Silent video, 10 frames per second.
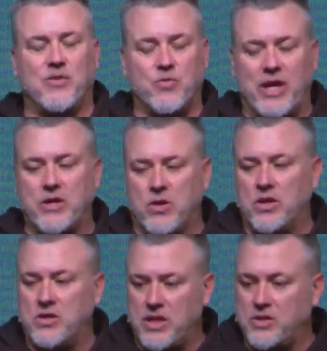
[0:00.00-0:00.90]

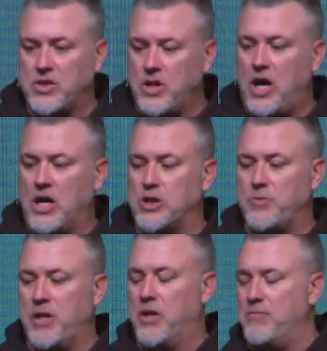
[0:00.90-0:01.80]
Rendell is in the
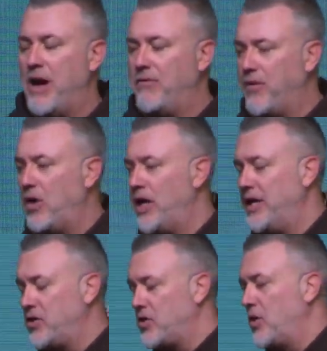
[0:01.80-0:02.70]
hospital in Mount
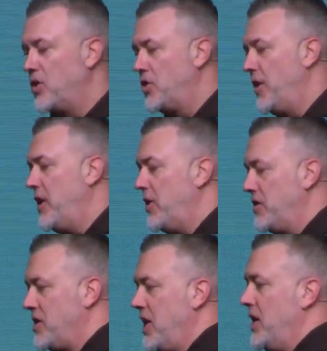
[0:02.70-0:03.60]
Vernon, had surgery
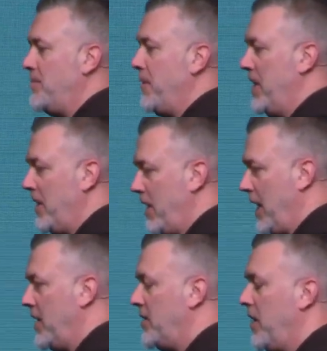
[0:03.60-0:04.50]
on his hip
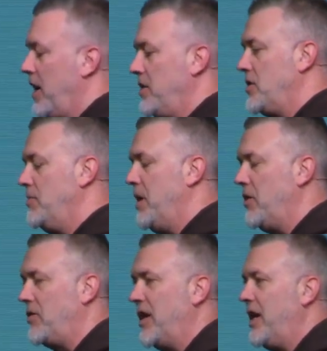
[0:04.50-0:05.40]
and some
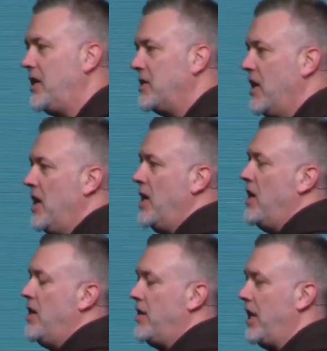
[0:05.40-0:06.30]
other things
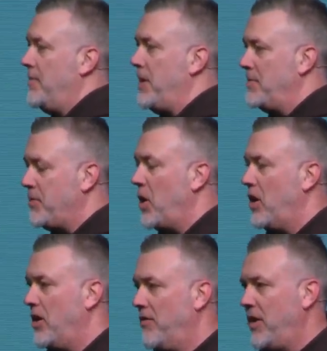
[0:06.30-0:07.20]
that have been
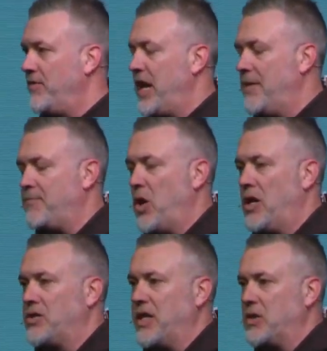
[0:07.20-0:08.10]
part of that
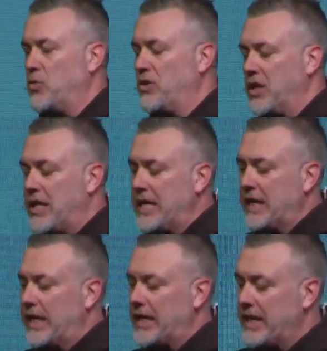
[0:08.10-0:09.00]
process with the
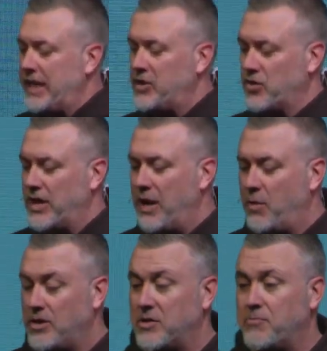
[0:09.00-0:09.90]
healing. And Angel and
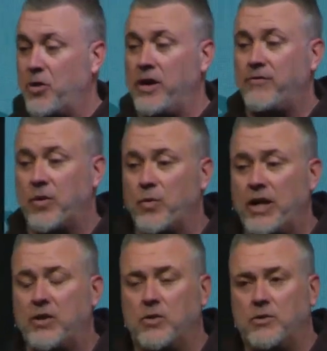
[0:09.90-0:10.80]
I went to pray for
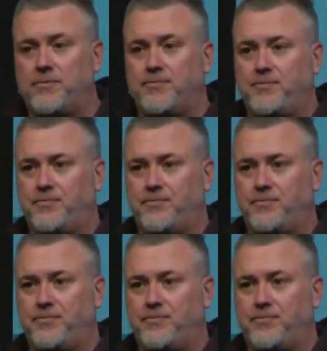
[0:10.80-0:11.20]
Rendell.